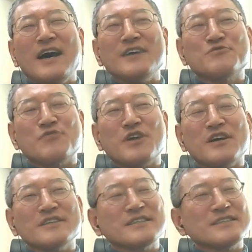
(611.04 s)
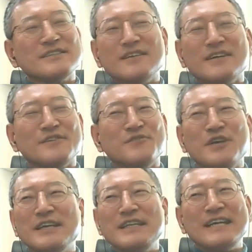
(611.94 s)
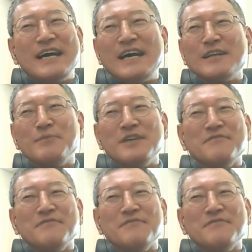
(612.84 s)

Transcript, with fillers: struck Korean economy in a